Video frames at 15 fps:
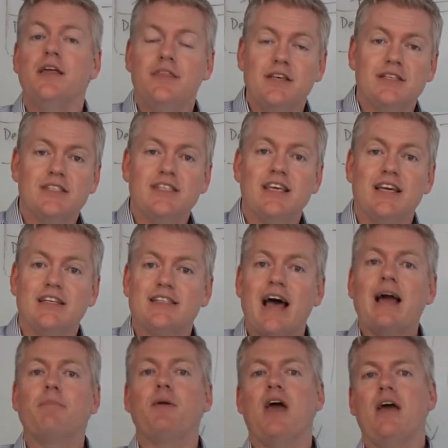this is the
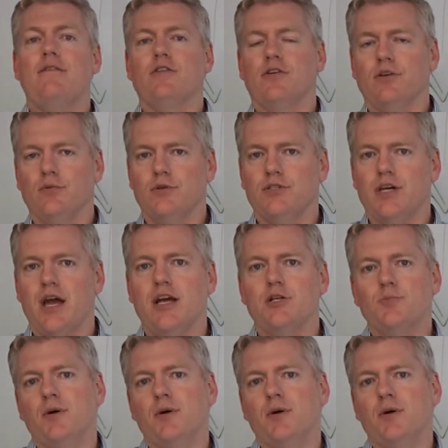exact behavior that will change,